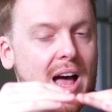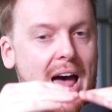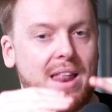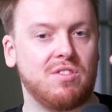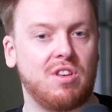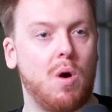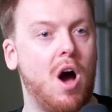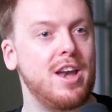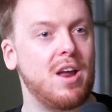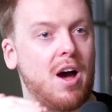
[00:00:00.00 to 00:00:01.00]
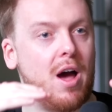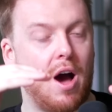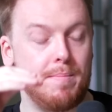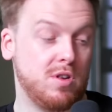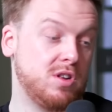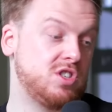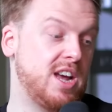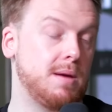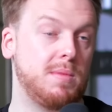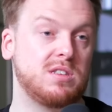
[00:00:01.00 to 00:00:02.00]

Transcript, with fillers: And so I'm I, am i am checking my